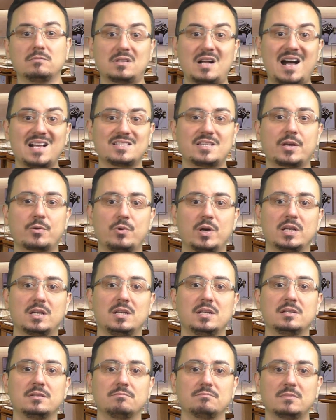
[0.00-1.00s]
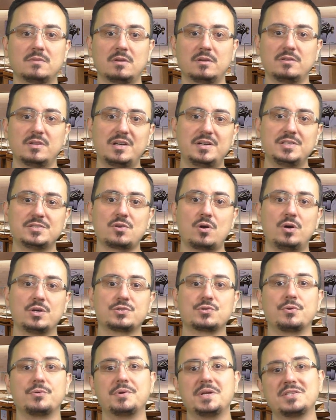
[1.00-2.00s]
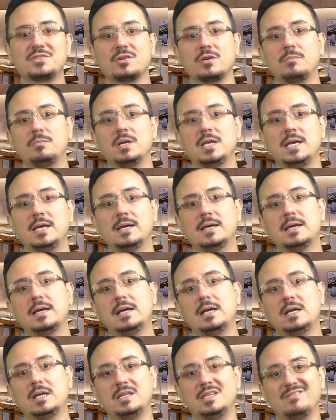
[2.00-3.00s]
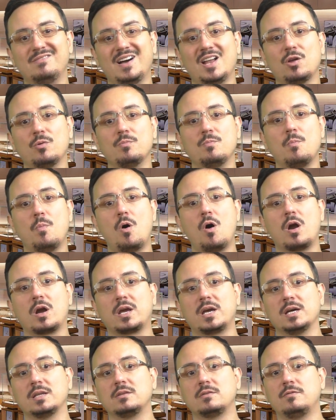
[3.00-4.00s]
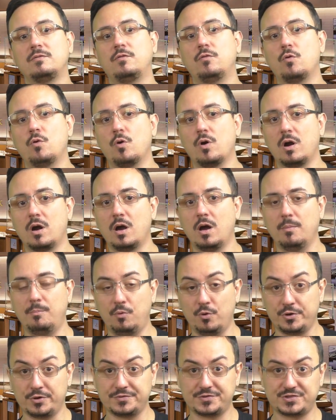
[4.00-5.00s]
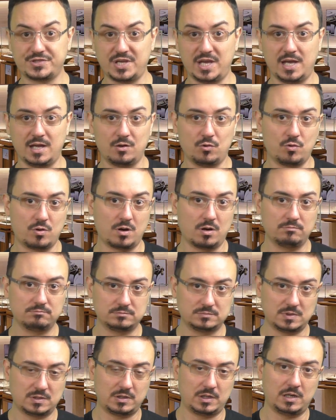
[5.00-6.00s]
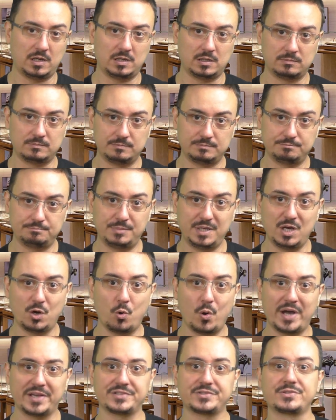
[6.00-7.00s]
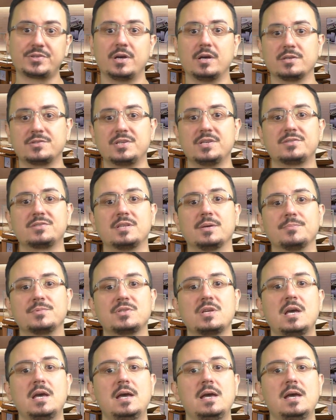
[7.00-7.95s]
Consequently, there is also reasonably developed market for point of sale or POS systems.